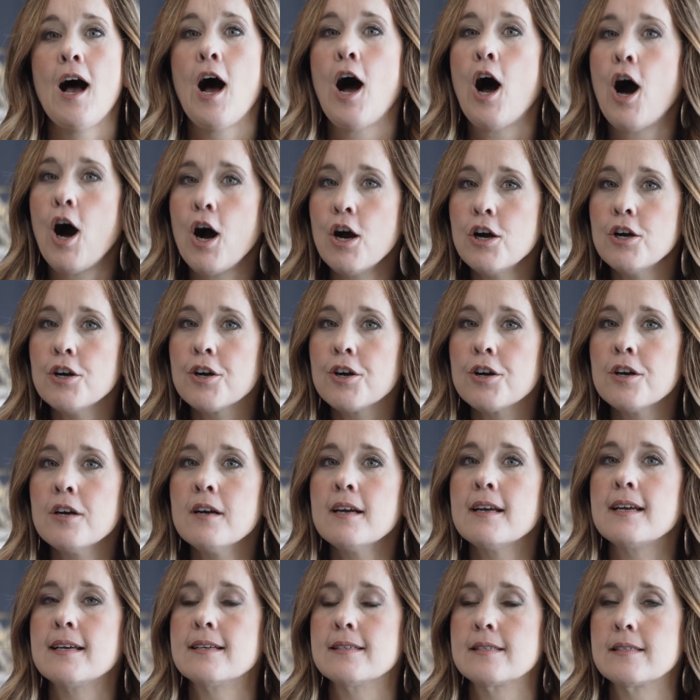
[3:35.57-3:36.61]

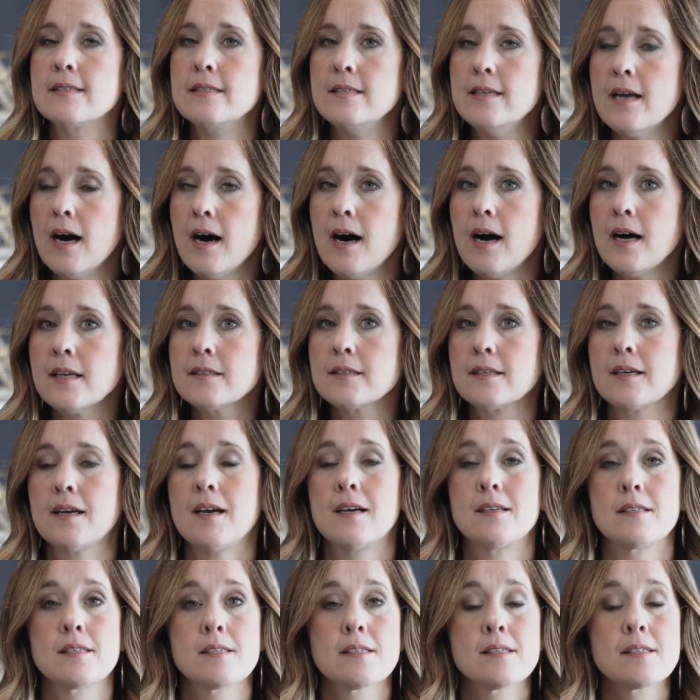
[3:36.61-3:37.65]
hunger is not
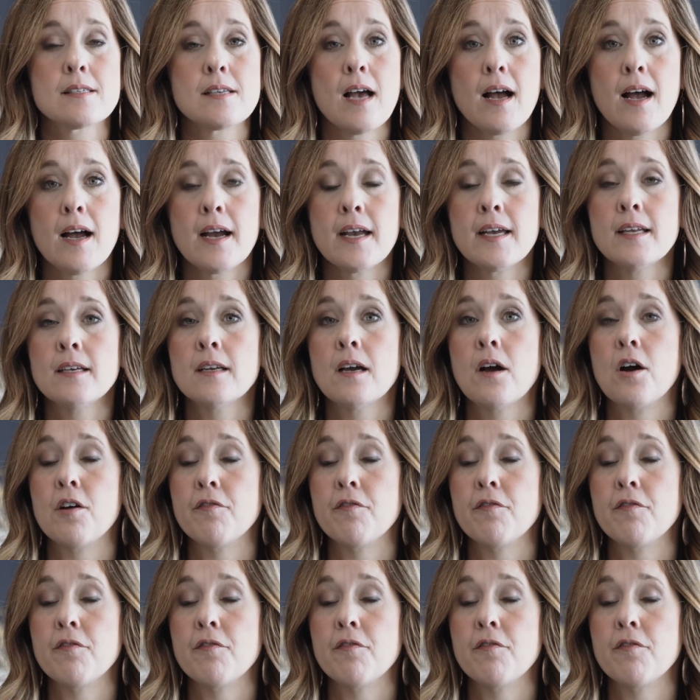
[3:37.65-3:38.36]
a sign